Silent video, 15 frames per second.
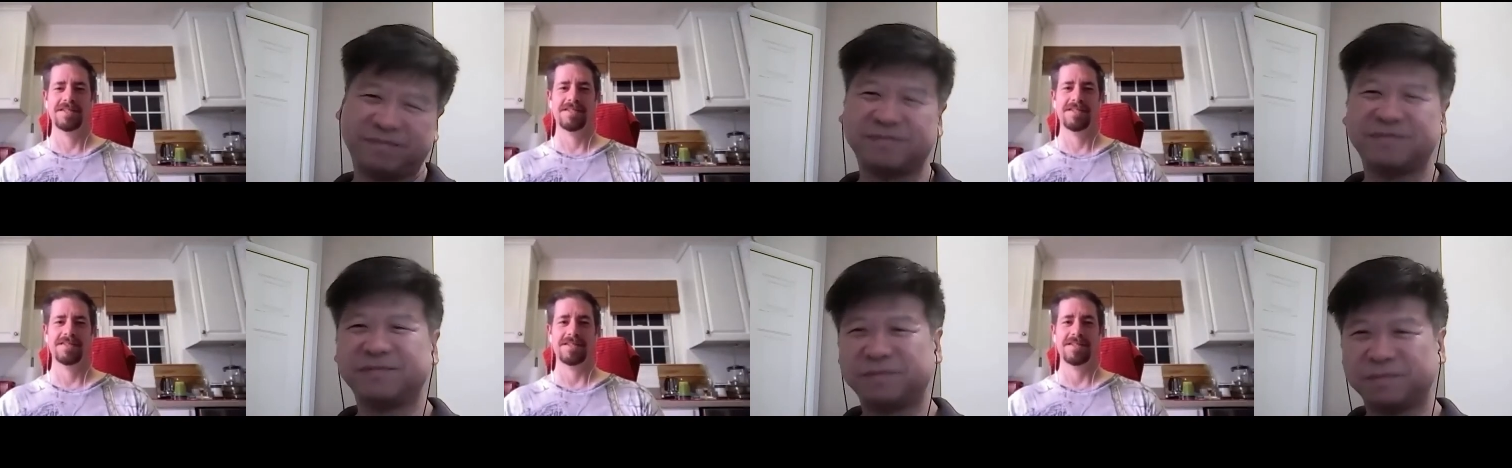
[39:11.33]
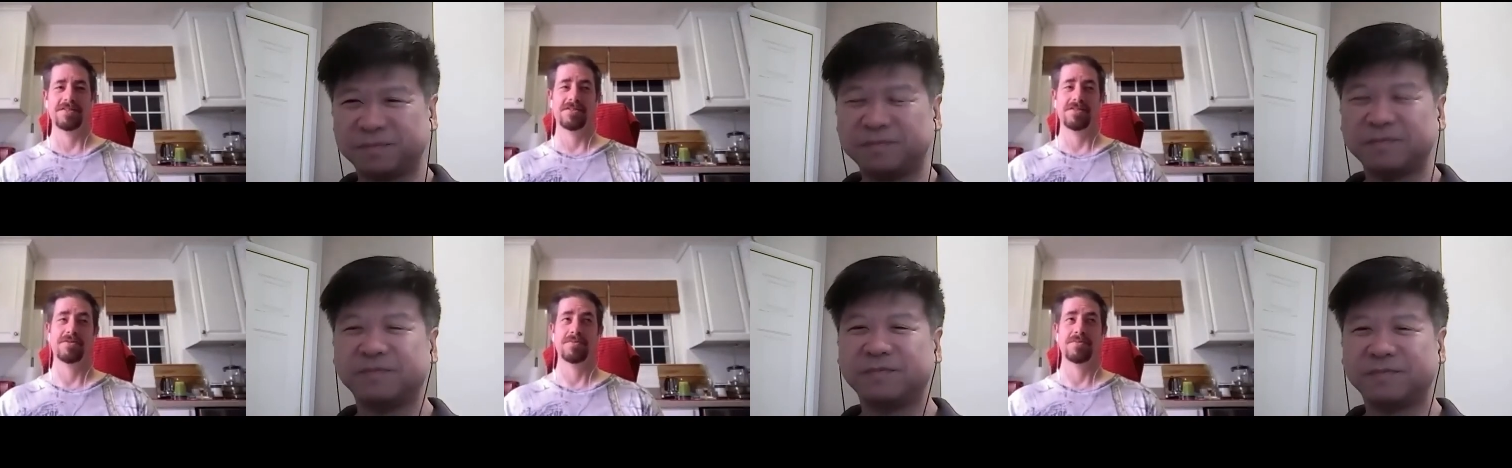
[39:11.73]
Speaker 1: then the
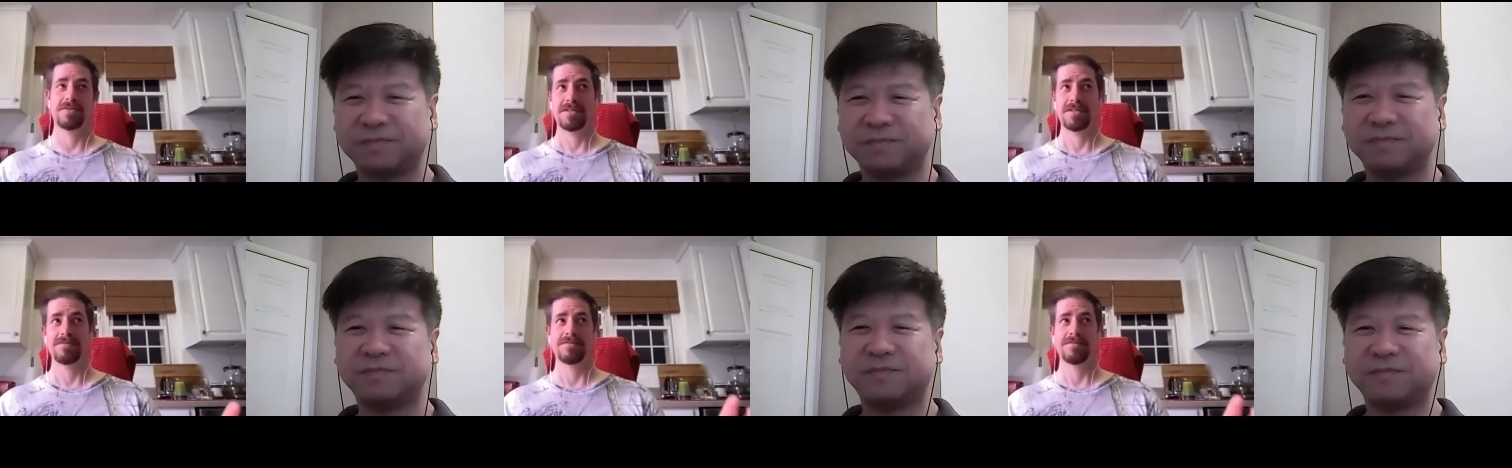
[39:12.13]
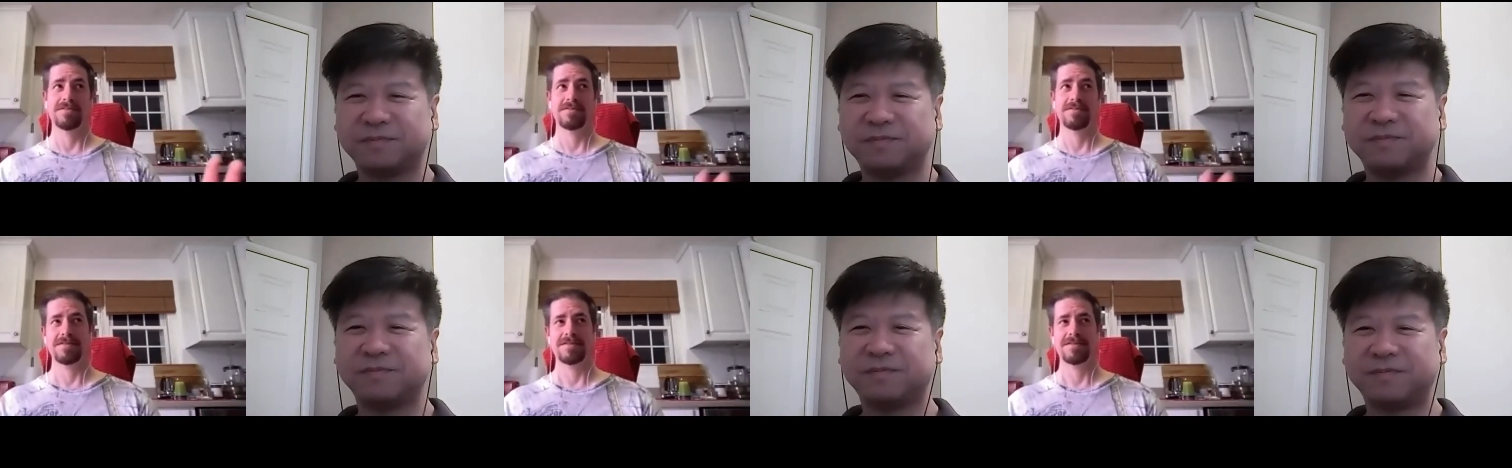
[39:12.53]
tombstone's
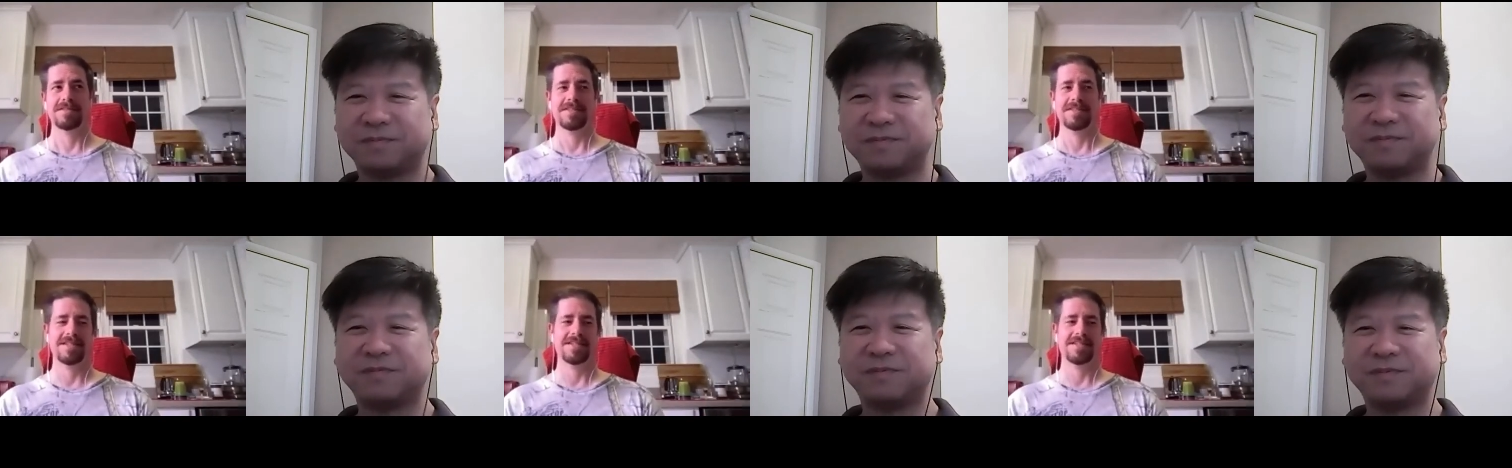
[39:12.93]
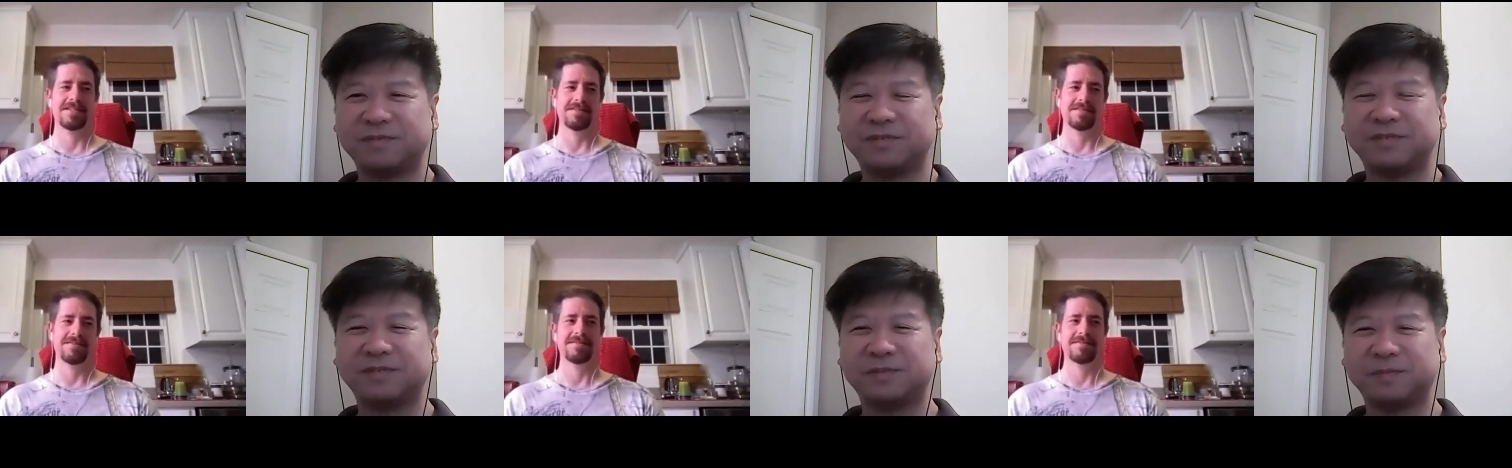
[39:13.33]
not going to take it
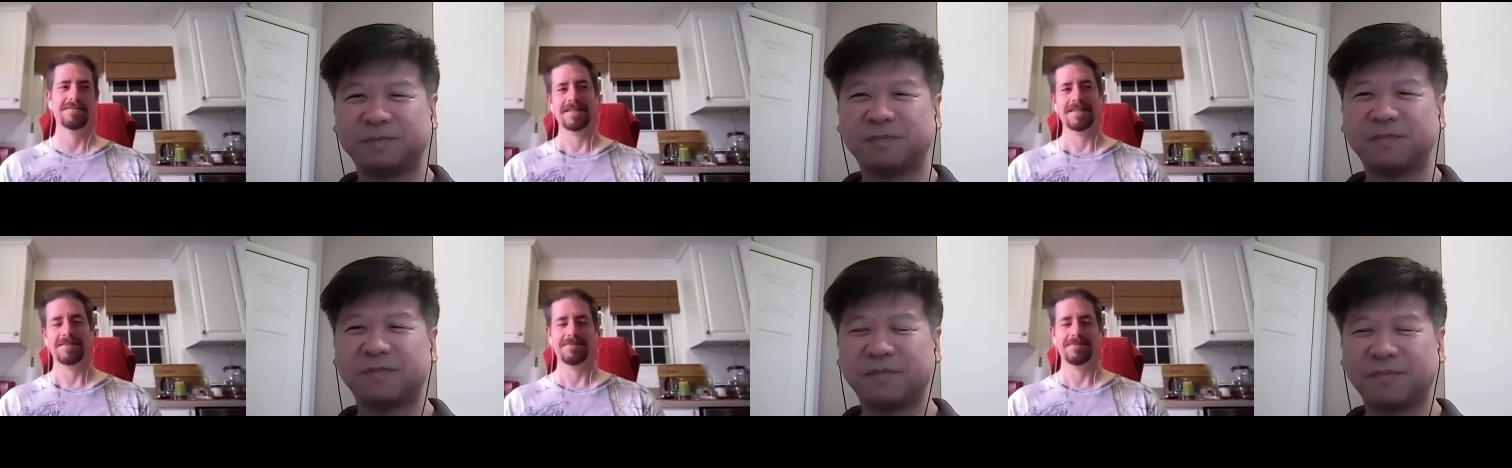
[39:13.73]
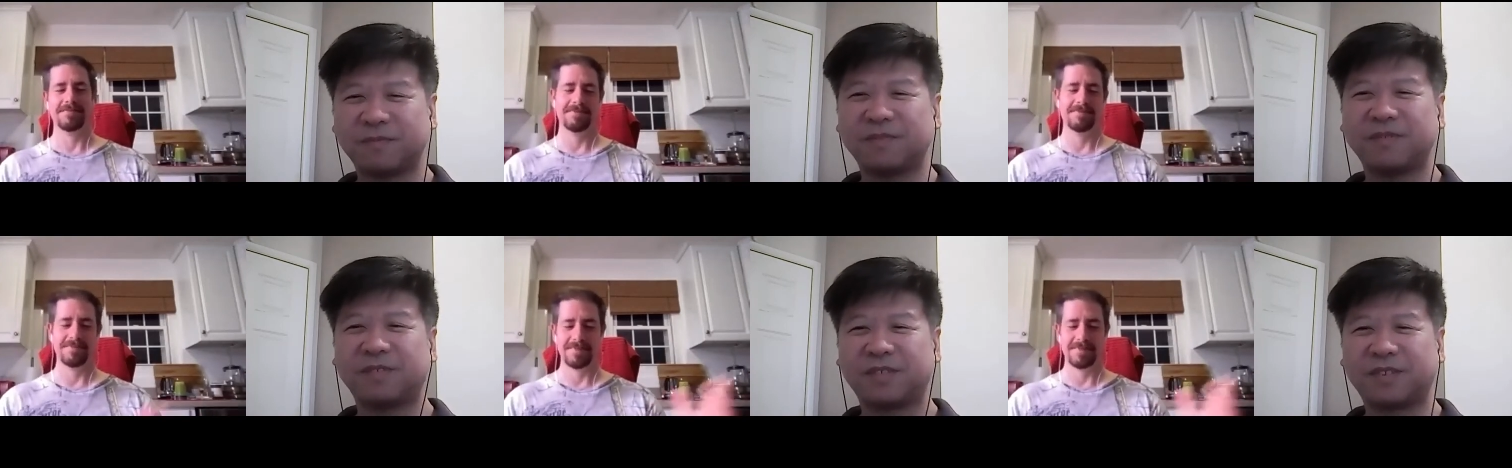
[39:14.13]
and all that
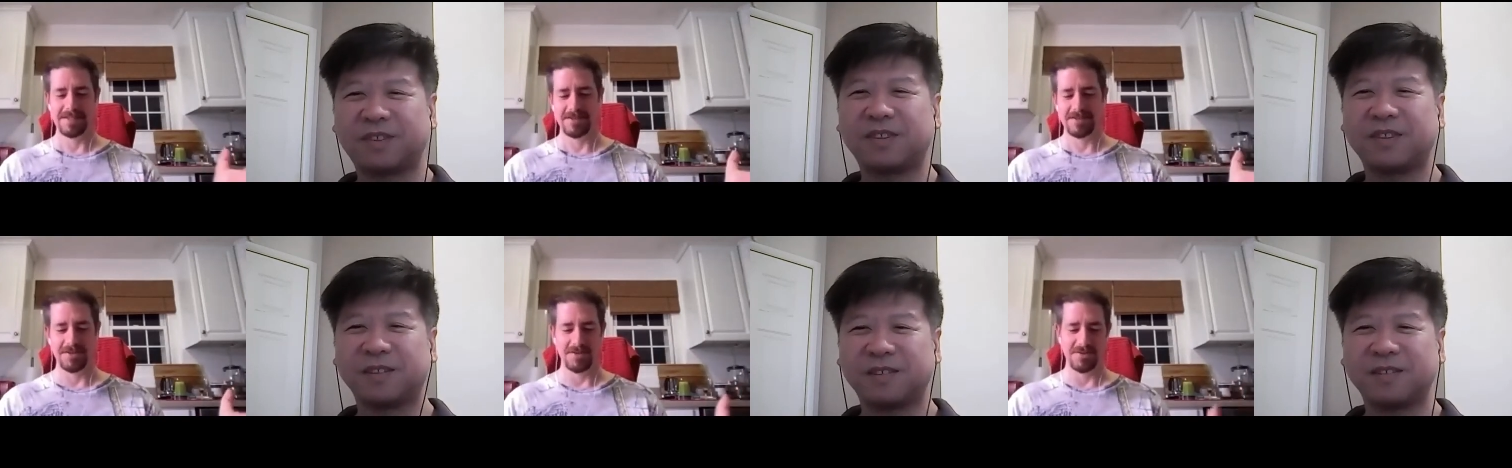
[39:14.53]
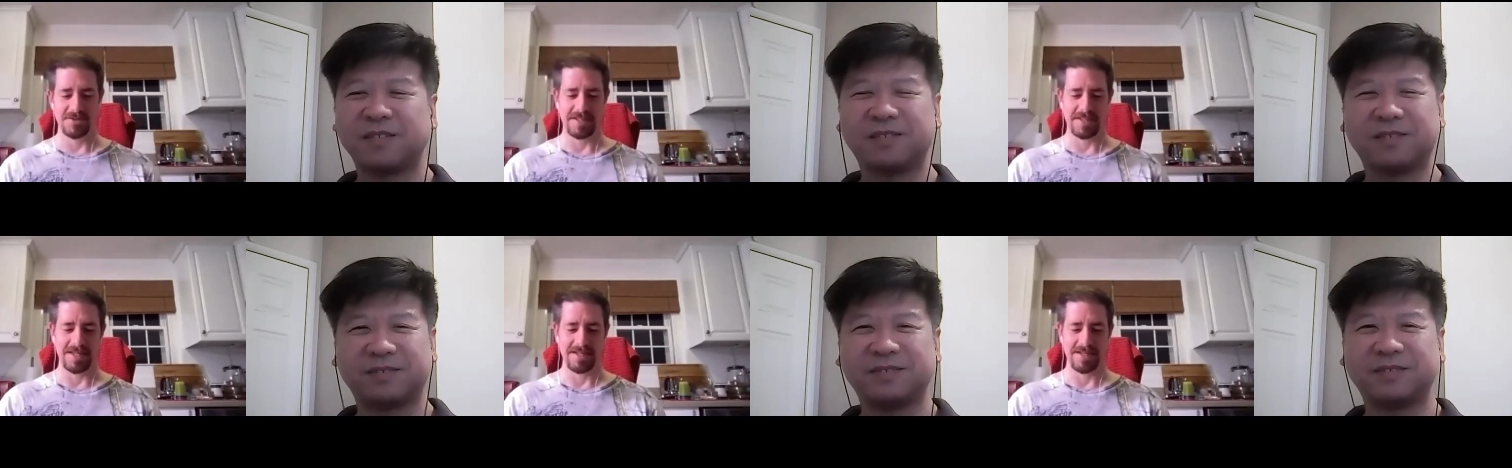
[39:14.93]
gets used
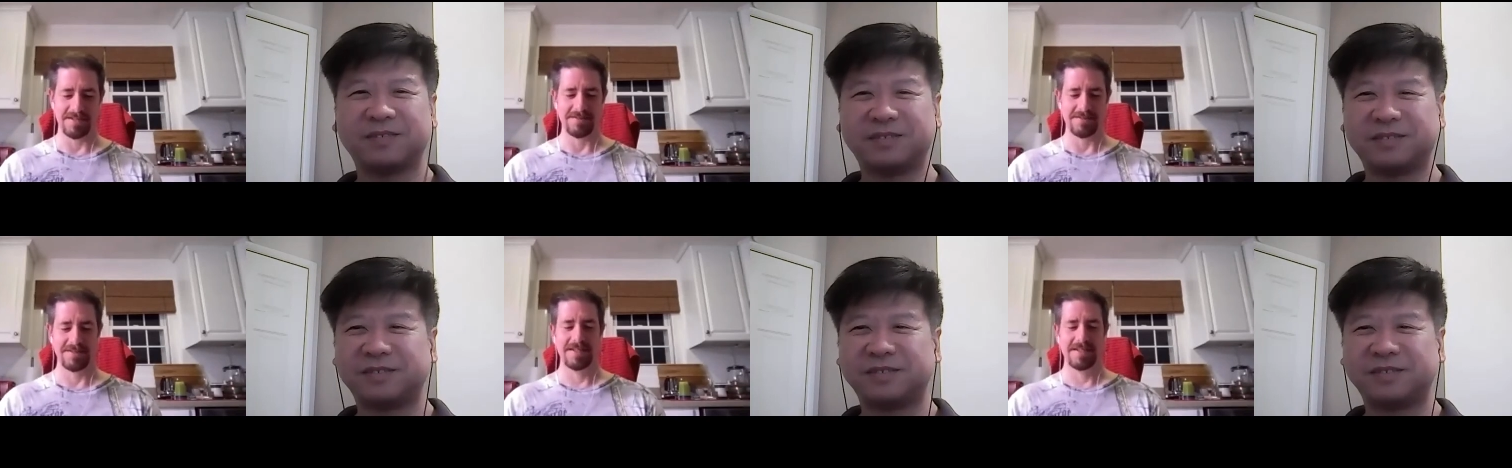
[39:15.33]
again and